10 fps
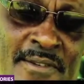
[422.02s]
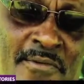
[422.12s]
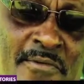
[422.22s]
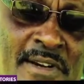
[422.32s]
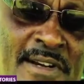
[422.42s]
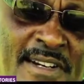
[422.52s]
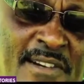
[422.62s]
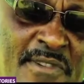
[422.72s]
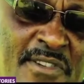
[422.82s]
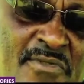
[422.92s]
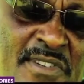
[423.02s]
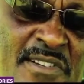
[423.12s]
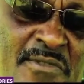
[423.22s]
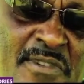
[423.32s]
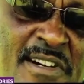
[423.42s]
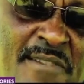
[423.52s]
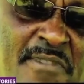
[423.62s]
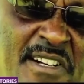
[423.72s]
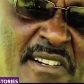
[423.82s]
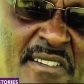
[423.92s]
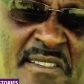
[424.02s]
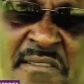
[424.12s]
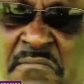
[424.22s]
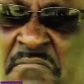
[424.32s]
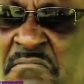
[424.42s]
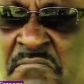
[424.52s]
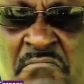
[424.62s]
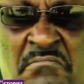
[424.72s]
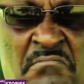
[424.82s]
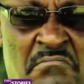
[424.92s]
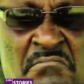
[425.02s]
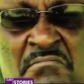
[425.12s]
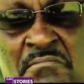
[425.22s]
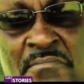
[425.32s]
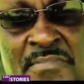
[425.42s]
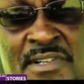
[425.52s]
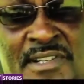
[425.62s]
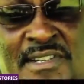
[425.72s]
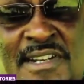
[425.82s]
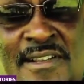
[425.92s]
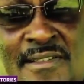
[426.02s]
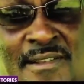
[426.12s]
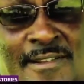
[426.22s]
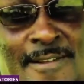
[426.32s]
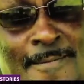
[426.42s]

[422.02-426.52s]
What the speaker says: You look at the waitress, look at the legs, she's nothing.